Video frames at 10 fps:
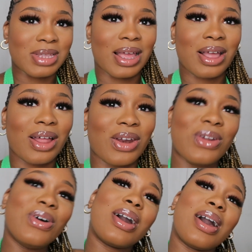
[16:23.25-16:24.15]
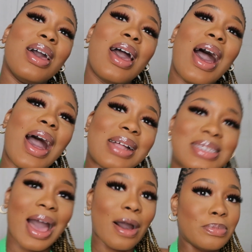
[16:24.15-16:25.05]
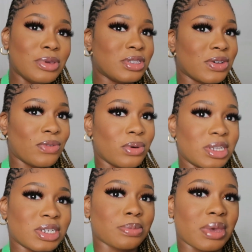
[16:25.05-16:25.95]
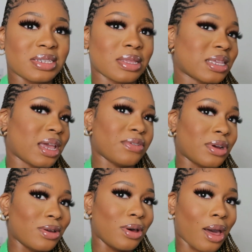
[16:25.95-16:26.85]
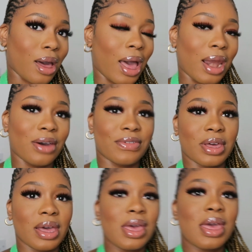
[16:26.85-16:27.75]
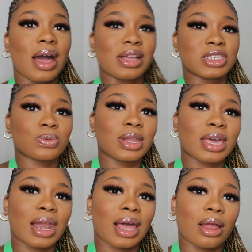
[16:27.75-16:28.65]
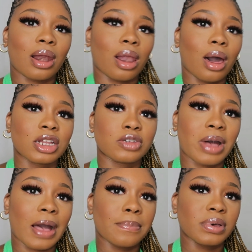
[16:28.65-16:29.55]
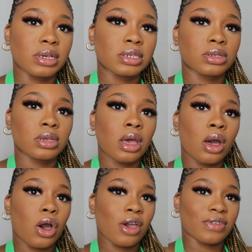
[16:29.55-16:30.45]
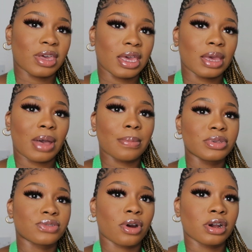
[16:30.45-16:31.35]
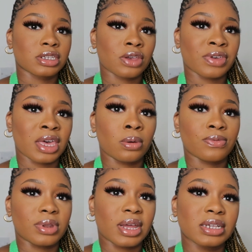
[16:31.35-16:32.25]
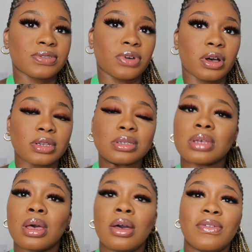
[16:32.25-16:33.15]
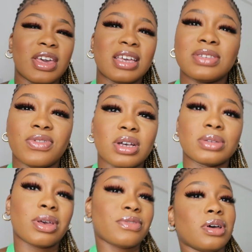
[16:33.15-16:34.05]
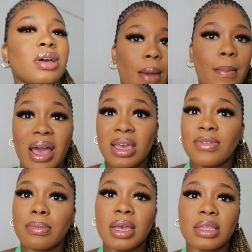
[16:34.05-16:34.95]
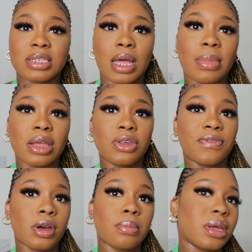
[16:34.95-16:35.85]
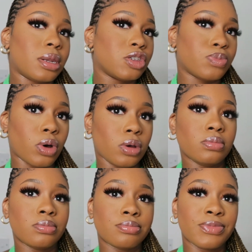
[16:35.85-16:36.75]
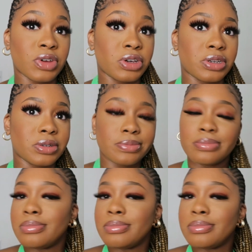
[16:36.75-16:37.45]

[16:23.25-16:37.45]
Like, look at how beautiful it just makes this area look. I love it. I just want to get like a large pampas over here, pampas grass over here with a nice vase, vase, vase, whatever. I might even make this like my new filming spot for good.